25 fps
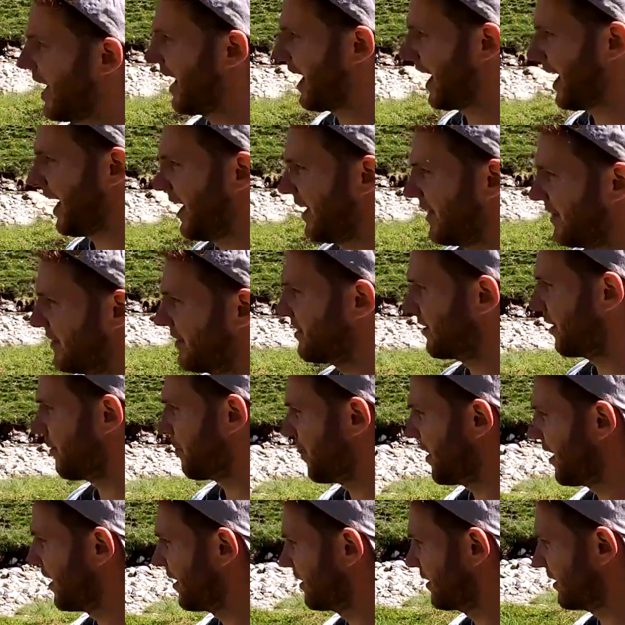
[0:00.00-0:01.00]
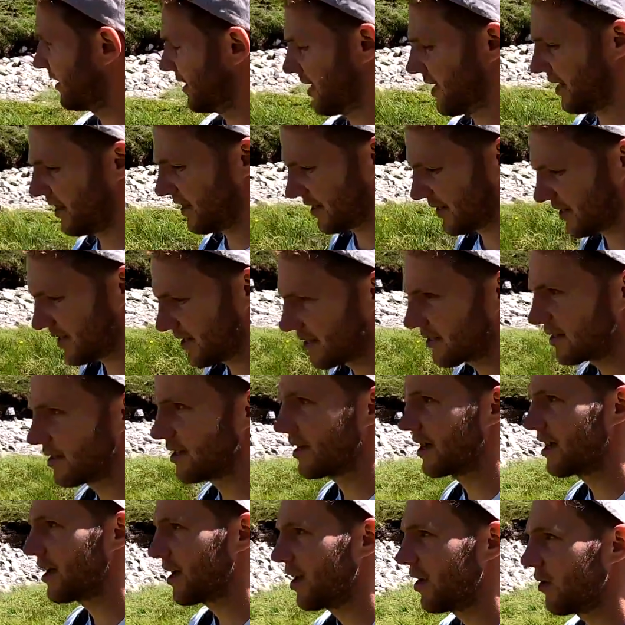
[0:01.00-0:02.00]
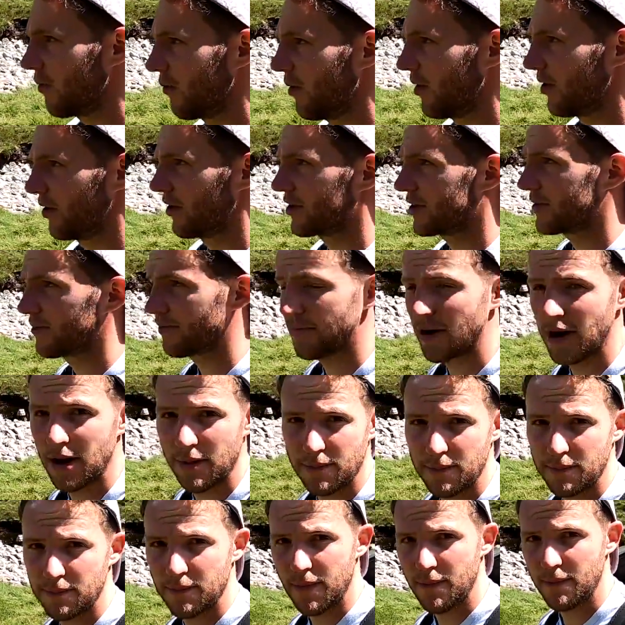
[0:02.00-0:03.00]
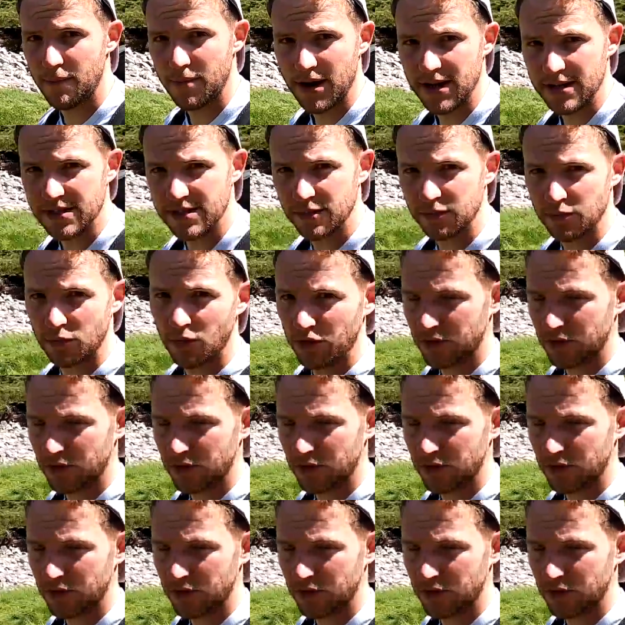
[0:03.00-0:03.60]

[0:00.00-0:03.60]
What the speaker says: and apparently this is where there's some pretty impressive